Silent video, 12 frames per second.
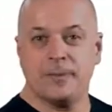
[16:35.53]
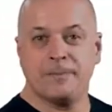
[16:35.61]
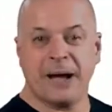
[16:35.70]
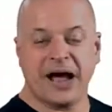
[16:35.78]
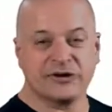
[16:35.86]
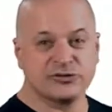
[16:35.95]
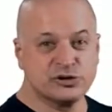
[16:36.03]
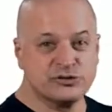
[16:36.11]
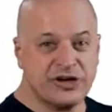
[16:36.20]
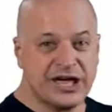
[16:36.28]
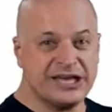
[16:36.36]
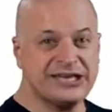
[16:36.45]

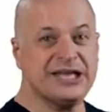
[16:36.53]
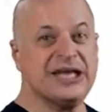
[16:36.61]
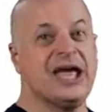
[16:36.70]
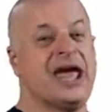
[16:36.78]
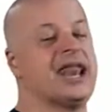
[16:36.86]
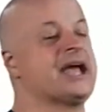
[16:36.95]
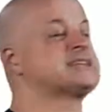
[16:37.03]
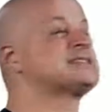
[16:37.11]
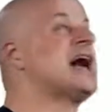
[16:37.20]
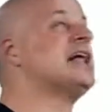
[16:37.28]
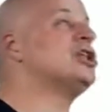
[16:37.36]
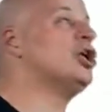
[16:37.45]
pyruvate and
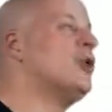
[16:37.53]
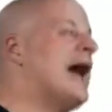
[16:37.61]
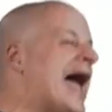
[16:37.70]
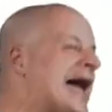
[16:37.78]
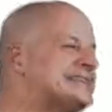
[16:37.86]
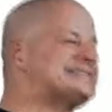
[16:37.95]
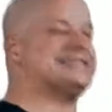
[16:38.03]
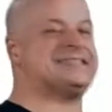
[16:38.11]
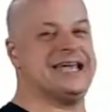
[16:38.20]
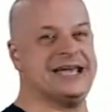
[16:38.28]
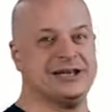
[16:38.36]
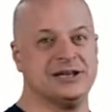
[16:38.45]

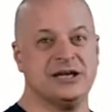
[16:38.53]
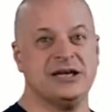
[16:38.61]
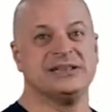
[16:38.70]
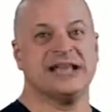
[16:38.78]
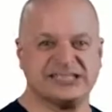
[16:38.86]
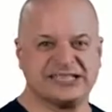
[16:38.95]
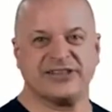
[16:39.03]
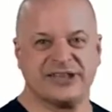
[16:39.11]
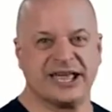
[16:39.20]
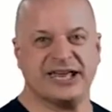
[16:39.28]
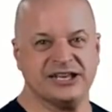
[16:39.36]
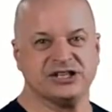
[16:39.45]
oxaloacetate. That's how they
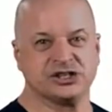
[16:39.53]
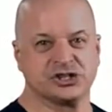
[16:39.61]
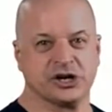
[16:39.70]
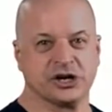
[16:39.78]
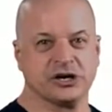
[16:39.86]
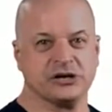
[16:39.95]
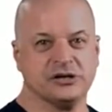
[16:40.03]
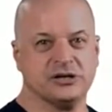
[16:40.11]
get into sugar.